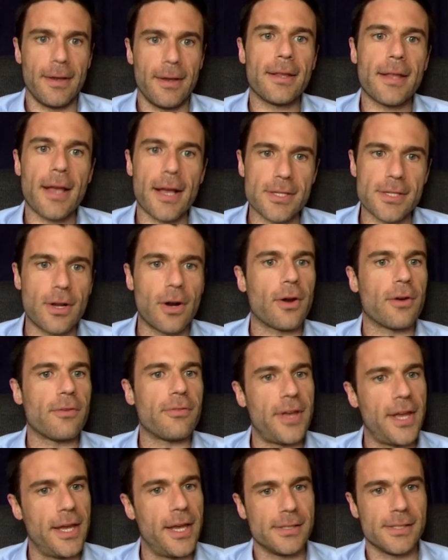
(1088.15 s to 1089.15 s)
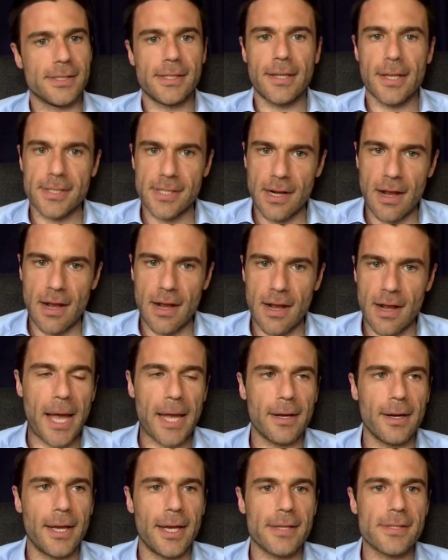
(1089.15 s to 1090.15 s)
it has a lot of hills, it doesn't have
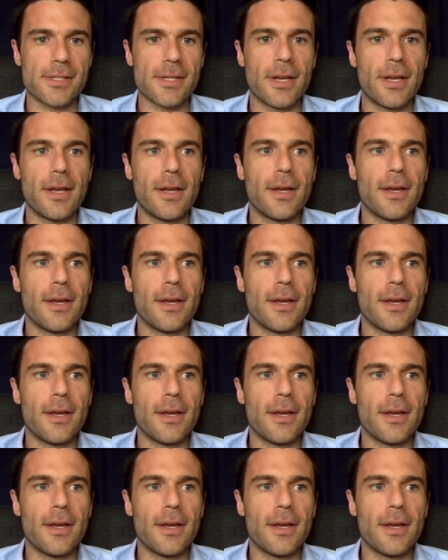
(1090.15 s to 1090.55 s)
bike lanes.